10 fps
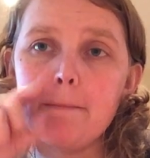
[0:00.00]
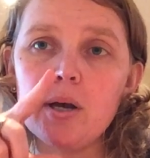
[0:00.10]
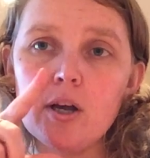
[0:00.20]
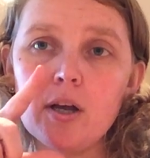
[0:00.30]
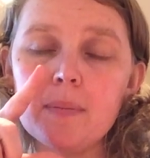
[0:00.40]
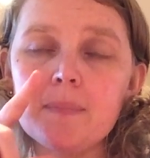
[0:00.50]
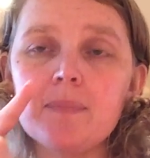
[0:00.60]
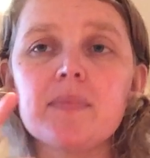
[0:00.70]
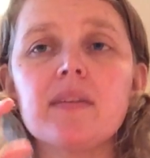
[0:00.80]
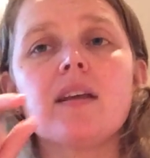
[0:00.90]
P.
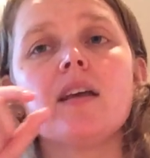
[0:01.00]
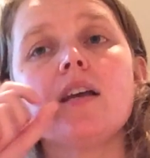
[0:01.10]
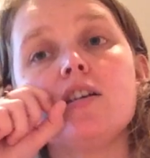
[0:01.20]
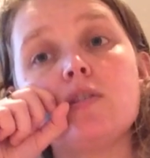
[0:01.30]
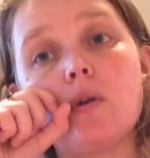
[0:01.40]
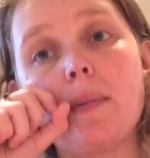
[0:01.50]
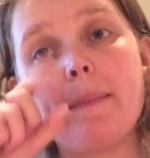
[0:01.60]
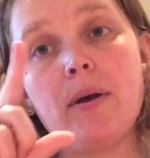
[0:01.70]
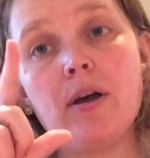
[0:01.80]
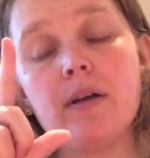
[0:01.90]
So we've got p.